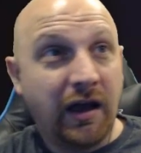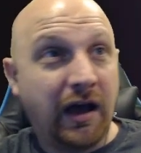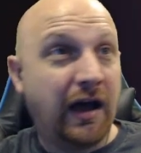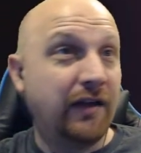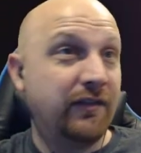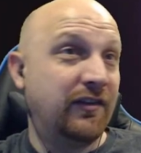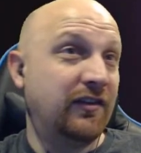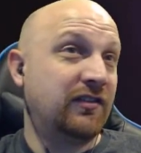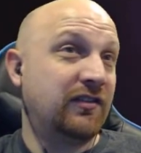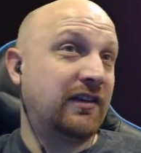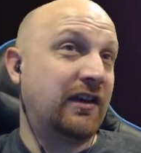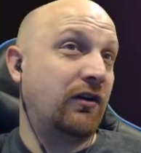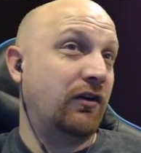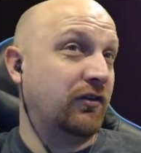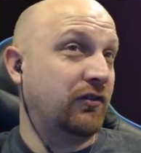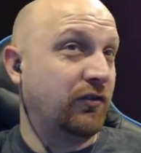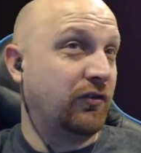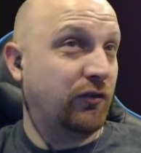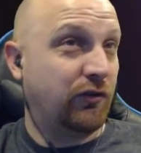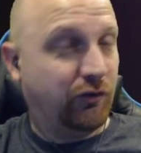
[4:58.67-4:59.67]
This
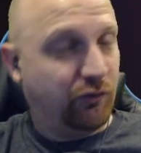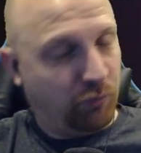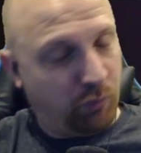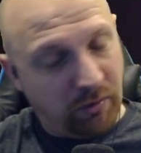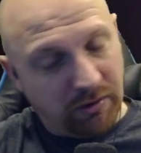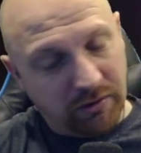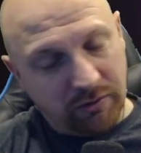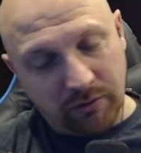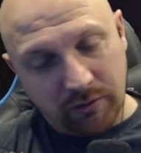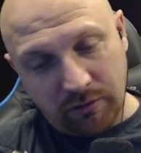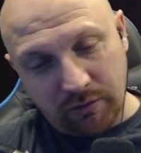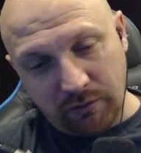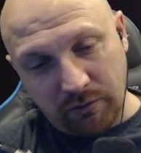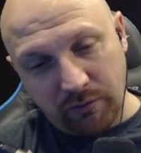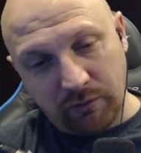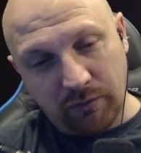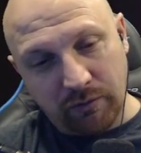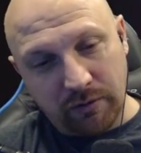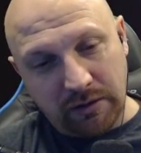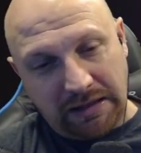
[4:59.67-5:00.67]
character is one of
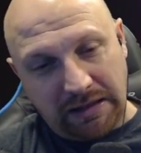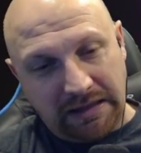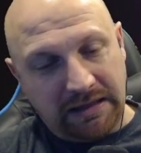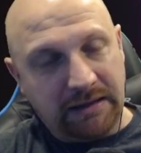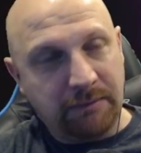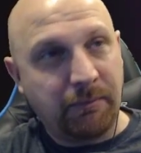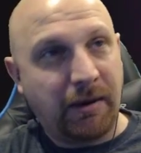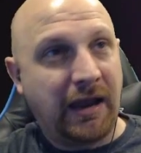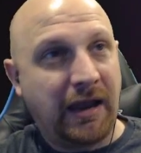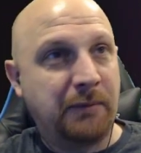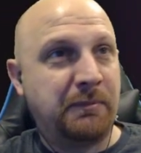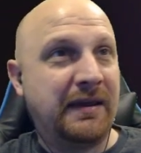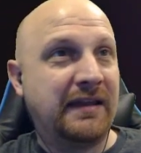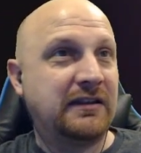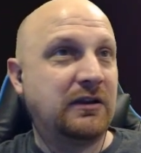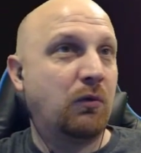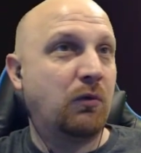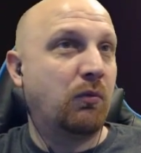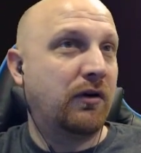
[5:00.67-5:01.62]
the, in my opinion,